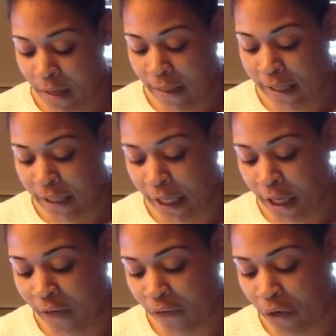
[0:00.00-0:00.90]
They take
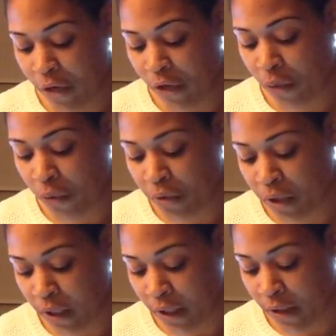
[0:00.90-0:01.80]
comfort in their
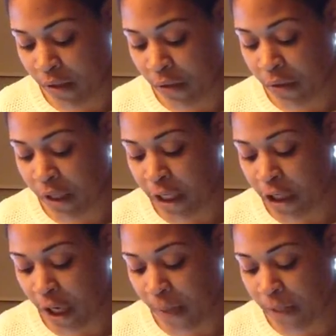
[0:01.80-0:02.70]
routines, so seek
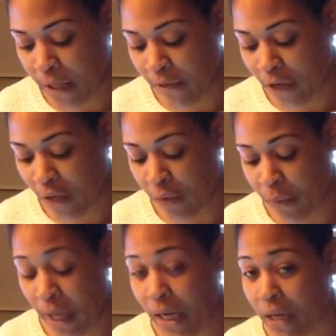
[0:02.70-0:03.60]
jobs that involve
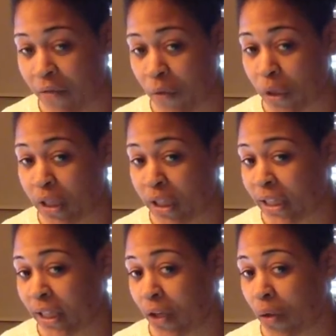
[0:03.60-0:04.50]
repetitive or
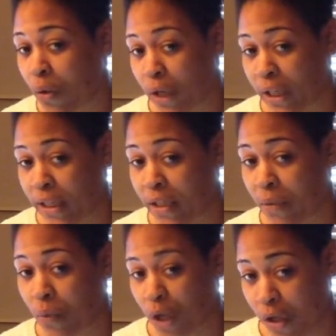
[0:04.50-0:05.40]

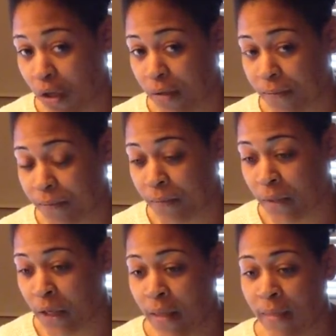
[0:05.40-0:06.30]
detail-oriented work.
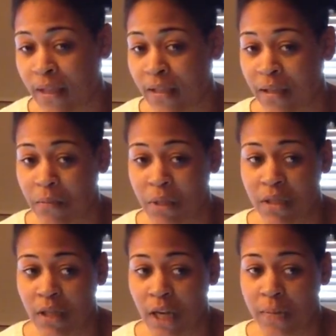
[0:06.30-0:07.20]
This could be
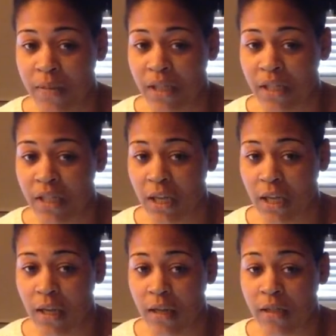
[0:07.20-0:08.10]
jobs such
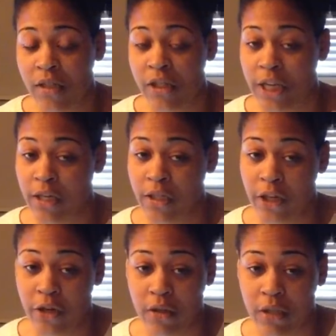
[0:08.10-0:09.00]
as
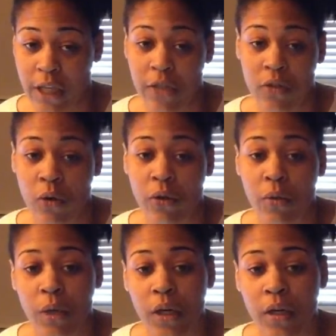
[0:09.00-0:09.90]
janitorial
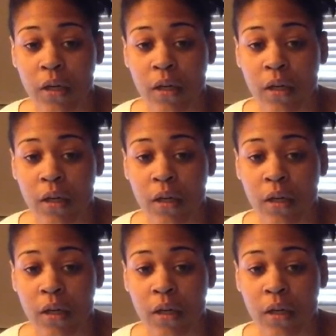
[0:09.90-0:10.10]
work,